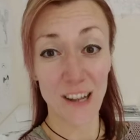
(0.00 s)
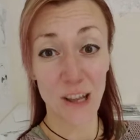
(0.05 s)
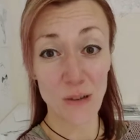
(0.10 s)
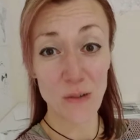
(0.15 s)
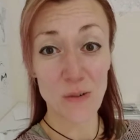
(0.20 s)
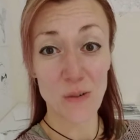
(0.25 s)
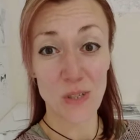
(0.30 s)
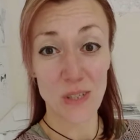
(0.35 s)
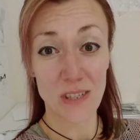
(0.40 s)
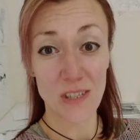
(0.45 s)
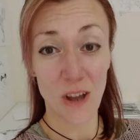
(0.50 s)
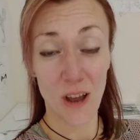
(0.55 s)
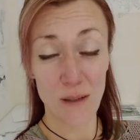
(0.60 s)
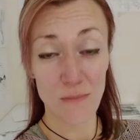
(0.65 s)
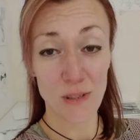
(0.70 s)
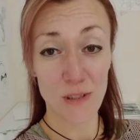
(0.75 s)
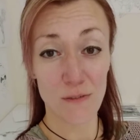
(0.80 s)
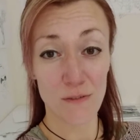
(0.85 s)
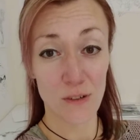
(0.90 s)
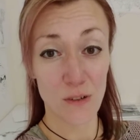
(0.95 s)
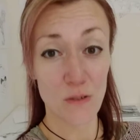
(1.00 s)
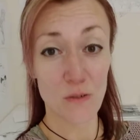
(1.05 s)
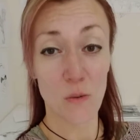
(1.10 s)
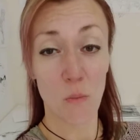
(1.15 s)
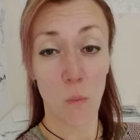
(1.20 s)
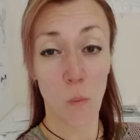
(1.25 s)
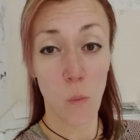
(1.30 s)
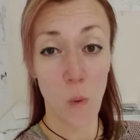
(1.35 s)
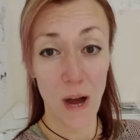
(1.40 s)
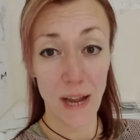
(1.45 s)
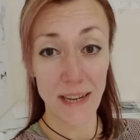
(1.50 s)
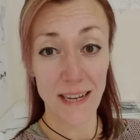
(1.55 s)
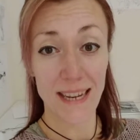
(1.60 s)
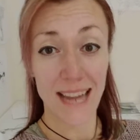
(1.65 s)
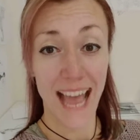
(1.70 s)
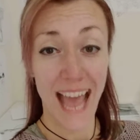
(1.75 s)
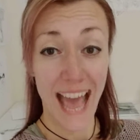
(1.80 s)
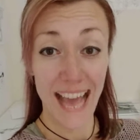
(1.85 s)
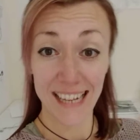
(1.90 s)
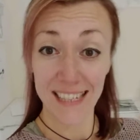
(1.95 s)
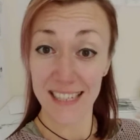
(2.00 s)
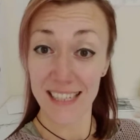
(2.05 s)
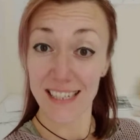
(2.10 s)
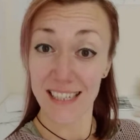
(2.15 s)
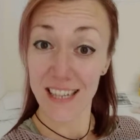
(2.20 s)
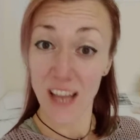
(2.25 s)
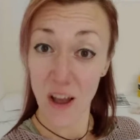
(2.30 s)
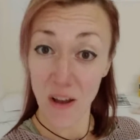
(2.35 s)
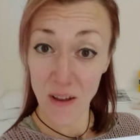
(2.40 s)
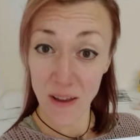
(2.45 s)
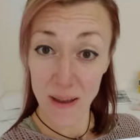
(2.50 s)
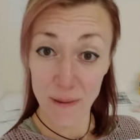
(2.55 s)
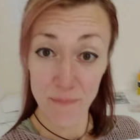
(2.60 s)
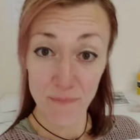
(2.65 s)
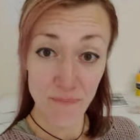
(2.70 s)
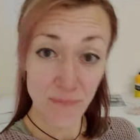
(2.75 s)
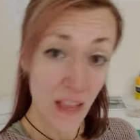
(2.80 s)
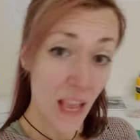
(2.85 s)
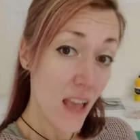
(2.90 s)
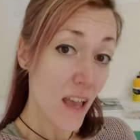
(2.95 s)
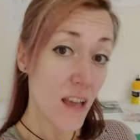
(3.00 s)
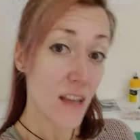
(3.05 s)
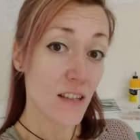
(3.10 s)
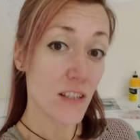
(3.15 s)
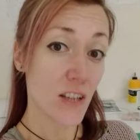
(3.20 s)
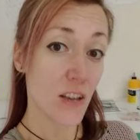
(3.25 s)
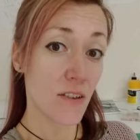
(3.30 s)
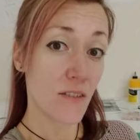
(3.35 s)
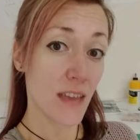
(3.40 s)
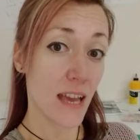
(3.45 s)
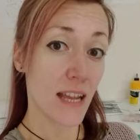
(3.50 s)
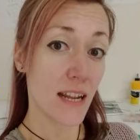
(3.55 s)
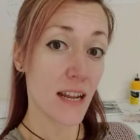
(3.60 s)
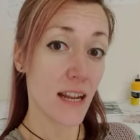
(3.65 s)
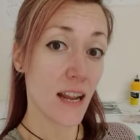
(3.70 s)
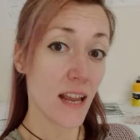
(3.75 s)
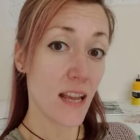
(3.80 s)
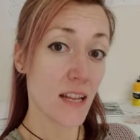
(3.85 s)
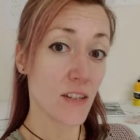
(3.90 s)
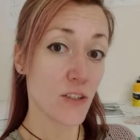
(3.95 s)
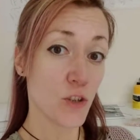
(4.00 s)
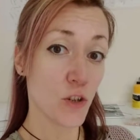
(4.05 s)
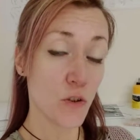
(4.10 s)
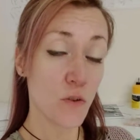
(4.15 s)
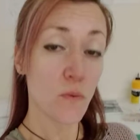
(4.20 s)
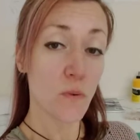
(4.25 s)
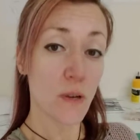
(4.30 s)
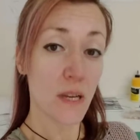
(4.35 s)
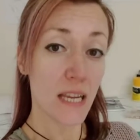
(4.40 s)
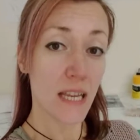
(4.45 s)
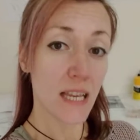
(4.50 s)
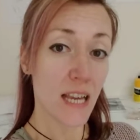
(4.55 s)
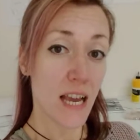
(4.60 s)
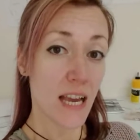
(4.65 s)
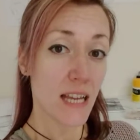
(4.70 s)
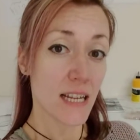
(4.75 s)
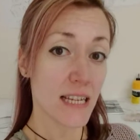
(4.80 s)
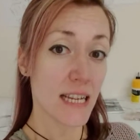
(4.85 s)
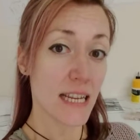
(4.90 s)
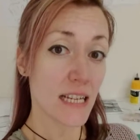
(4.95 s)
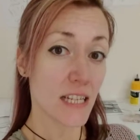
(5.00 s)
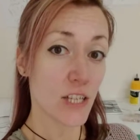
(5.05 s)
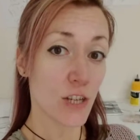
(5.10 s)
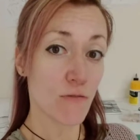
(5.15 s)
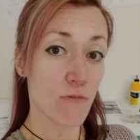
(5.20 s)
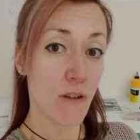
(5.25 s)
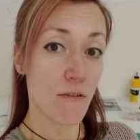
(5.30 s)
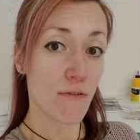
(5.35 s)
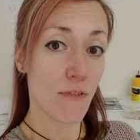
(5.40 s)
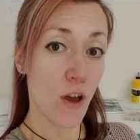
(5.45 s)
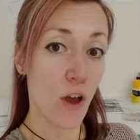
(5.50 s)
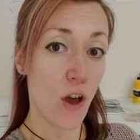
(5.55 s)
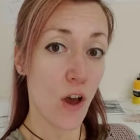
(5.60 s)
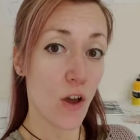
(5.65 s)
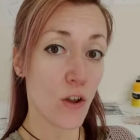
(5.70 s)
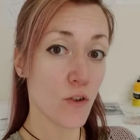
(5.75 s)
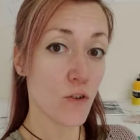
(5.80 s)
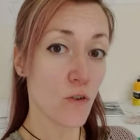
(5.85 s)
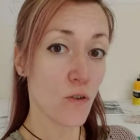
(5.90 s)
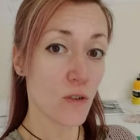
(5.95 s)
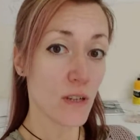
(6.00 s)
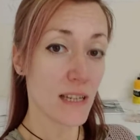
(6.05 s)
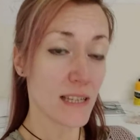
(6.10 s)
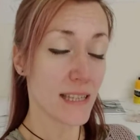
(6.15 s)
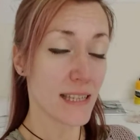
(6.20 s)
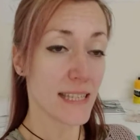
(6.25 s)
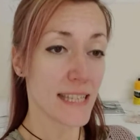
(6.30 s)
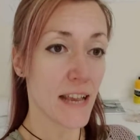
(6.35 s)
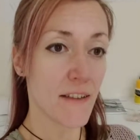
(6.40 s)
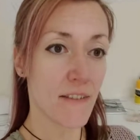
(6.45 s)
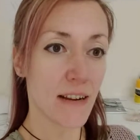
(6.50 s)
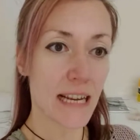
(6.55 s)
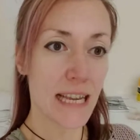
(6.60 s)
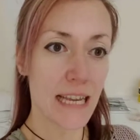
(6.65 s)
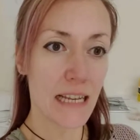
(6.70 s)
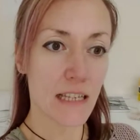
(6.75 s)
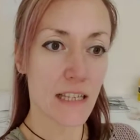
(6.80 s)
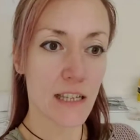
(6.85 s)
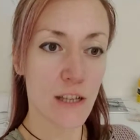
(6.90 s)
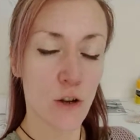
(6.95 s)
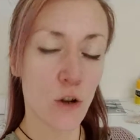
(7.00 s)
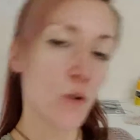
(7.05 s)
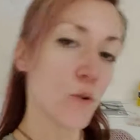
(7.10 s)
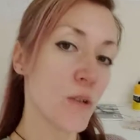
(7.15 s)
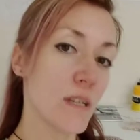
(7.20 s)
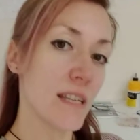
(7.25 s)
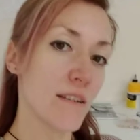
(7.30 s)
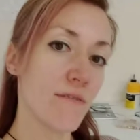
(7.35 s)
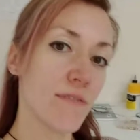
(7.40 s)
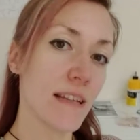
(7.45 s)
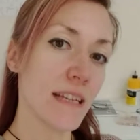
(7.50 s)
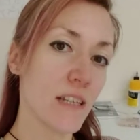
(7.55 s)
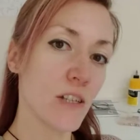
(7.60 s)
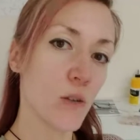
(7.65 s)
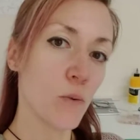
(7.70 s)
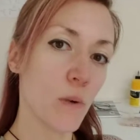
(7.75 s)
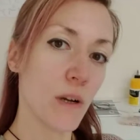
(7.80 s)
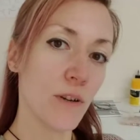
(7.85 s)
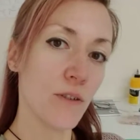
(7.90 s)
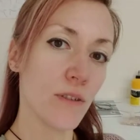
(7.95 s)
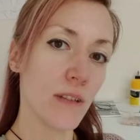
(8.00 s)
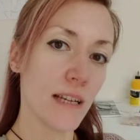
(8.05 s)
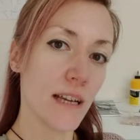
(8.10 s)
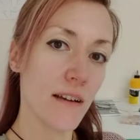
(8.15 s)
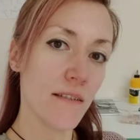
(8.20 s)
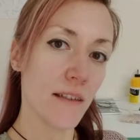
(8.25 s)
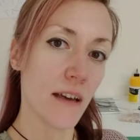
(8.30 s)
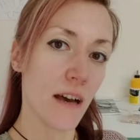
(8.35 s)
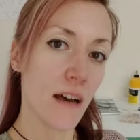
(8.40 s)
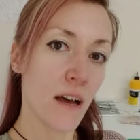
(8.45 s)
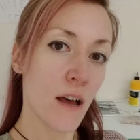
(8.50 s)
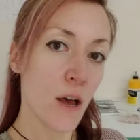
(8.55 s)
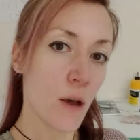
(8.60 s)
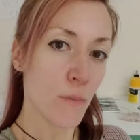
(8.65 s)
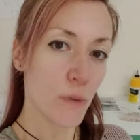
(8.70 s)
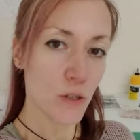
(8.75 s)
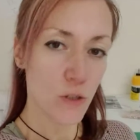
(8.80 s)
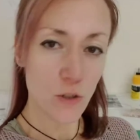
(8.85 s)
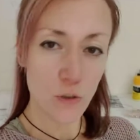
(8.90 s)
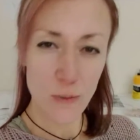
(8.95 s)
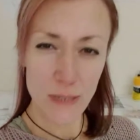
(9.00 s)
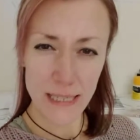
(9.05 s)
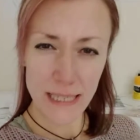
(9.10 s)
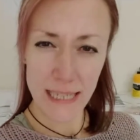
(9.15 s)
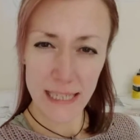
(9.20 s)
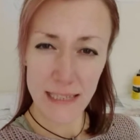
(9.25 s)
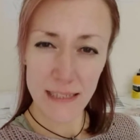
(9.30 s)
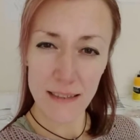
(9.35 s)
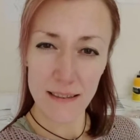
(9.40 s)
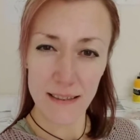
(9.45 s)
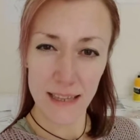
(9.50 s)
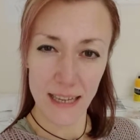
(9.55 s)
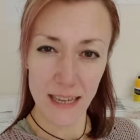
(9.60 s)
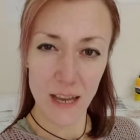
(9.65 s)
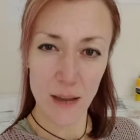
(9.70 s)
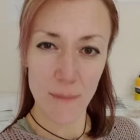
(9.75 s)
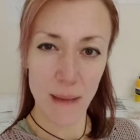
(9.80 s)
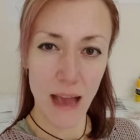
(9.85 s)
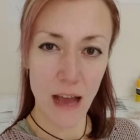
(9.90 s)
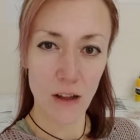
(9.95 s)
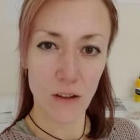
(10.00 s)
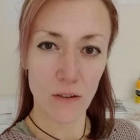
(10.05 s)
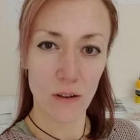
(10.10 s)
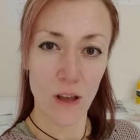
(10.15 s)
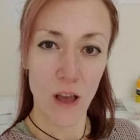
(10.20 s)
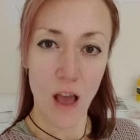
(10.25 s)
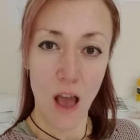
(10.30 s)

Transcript: those types of foods one at a time. So then, do we need to revert, not necessarily exclusively to one or the other, but do we need to think about